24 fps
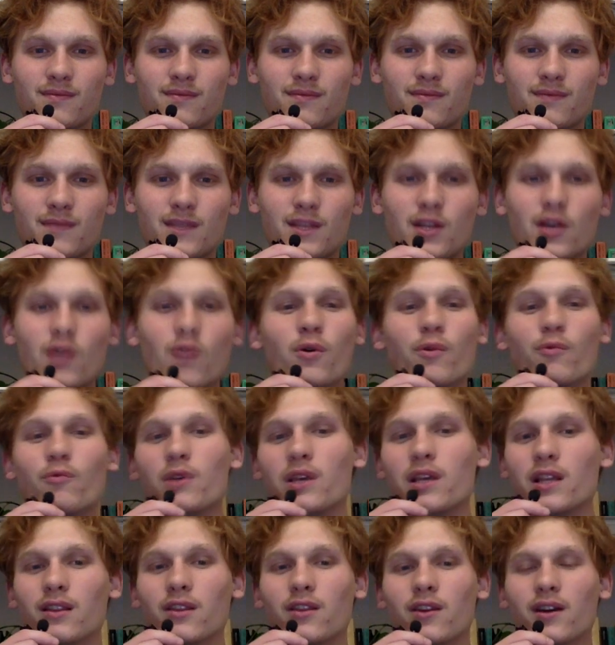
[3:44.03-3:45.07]
you know, when
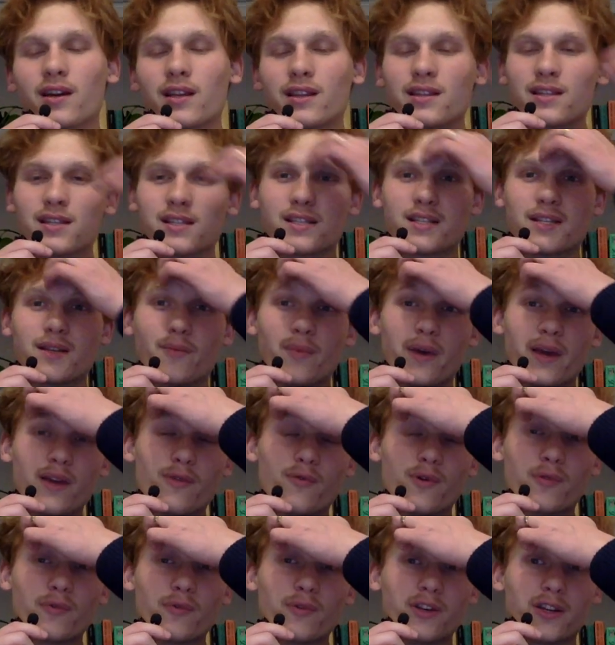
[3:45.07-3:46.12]
we look at this debate,
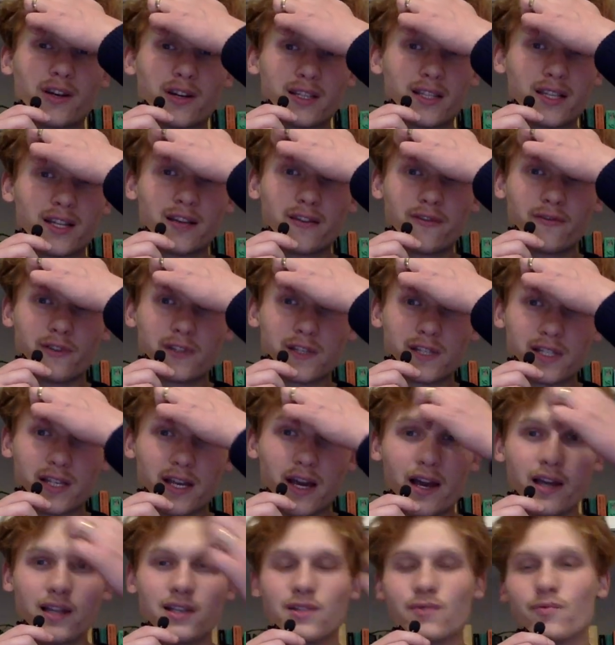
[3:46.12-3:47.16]
when we look at the different
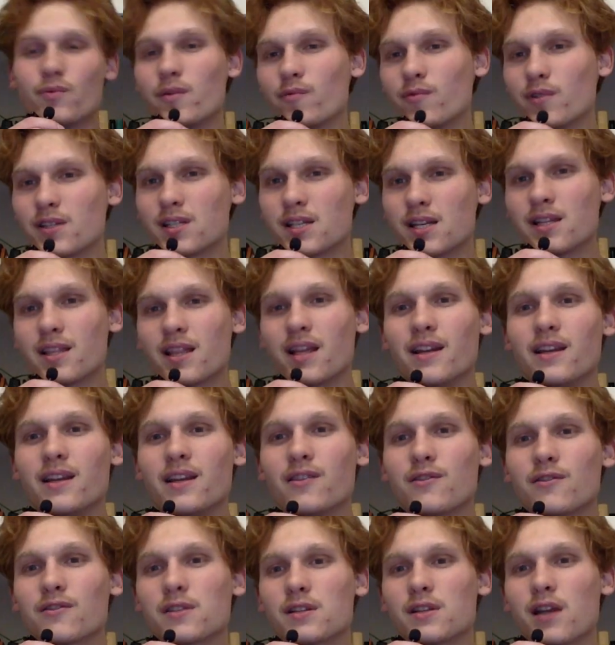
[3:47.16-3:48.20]
sides, we would say that
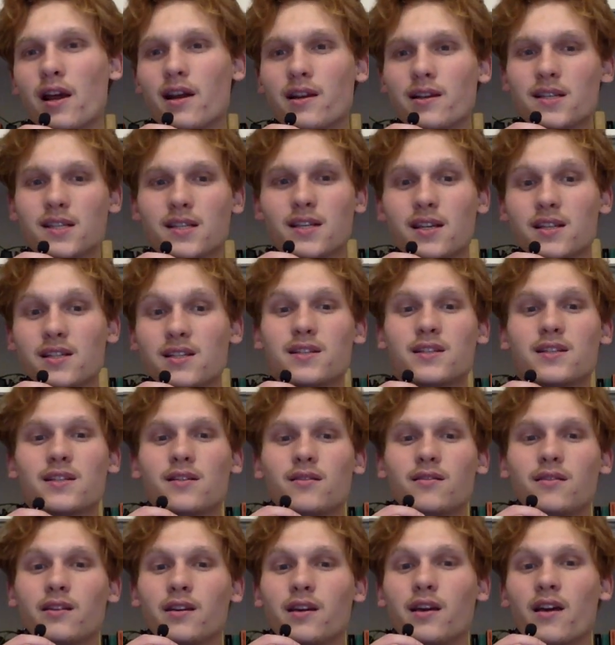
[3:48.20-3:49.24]
neither side is
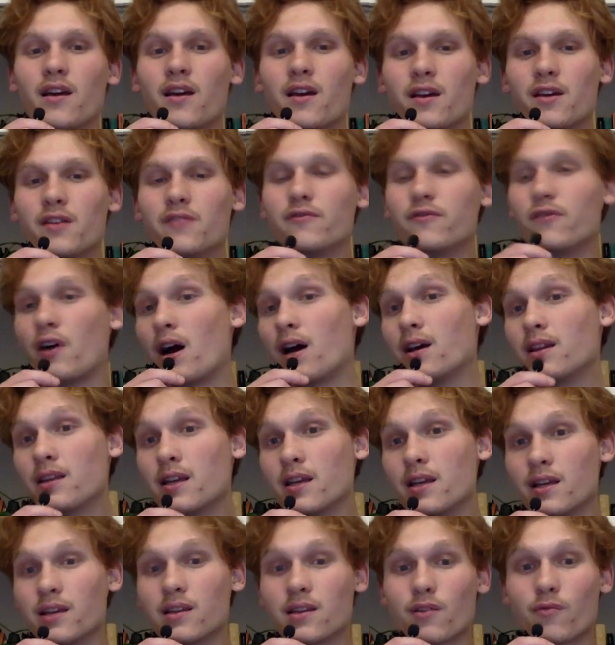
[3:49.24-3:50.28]
necessarily
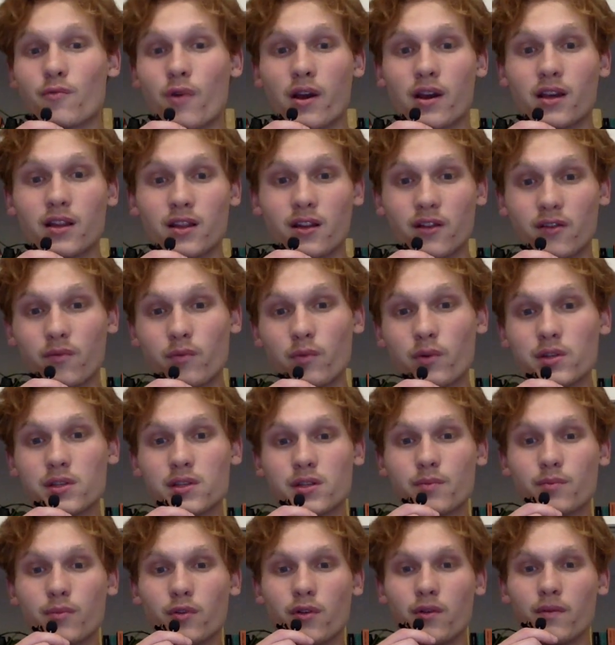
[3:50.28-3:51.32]
violating the regulative
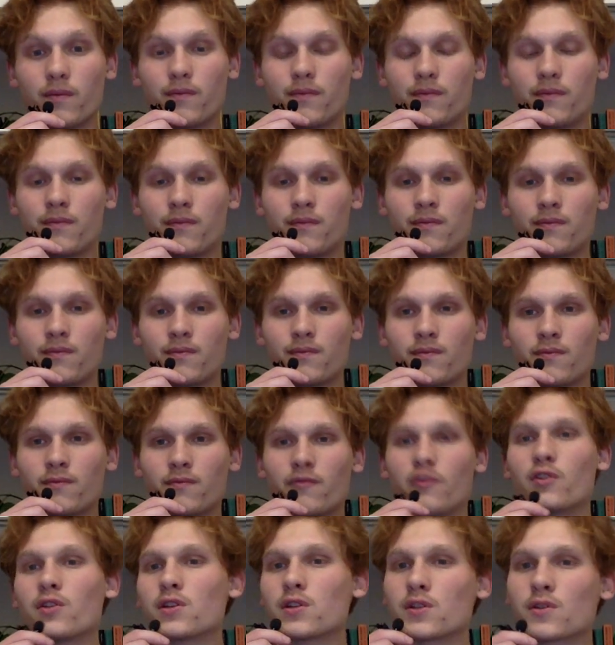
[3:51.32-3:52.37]
principle.
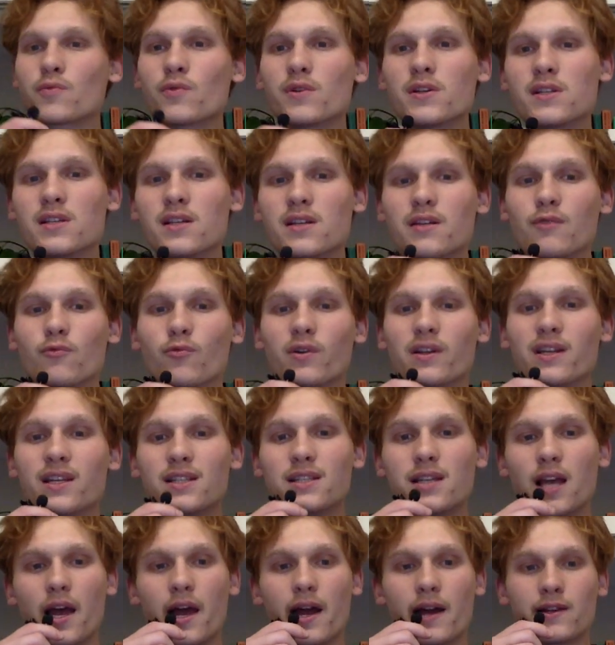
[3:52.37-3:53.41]
For this reason, we need
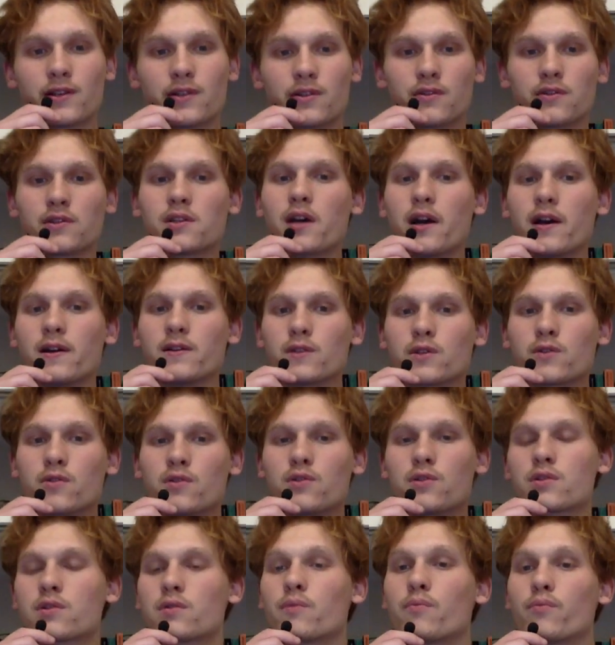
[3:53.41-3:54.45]
to exercise
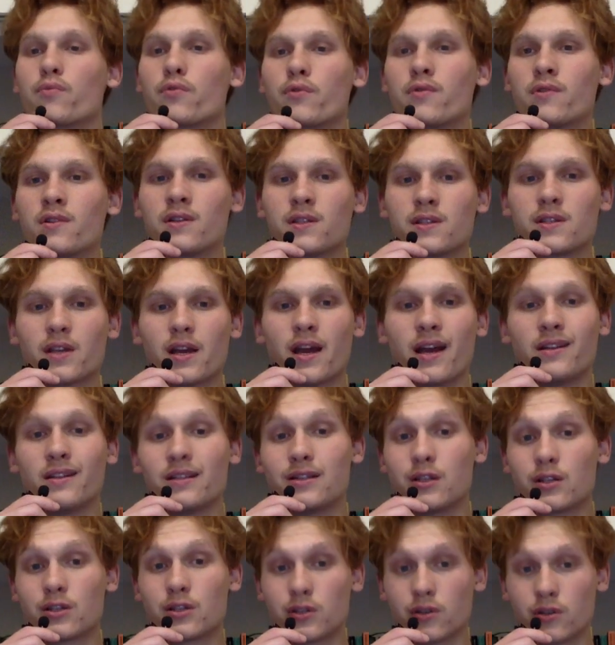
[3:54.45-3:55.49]
Christian prudence and
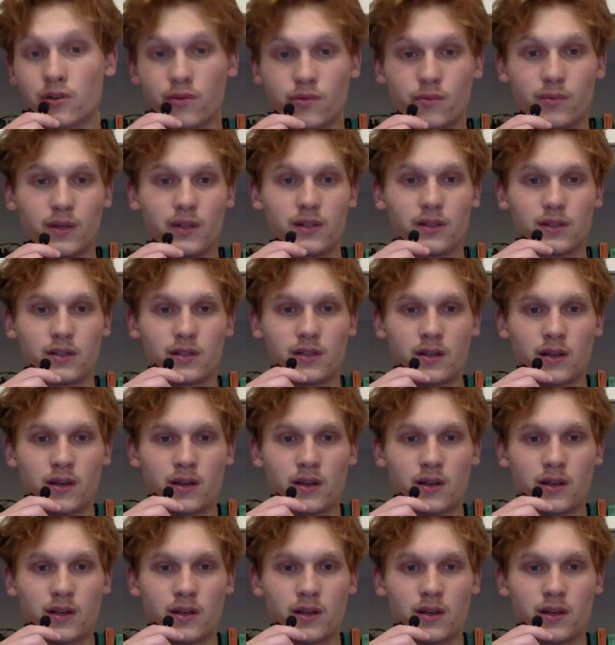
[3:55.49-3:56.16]
discernment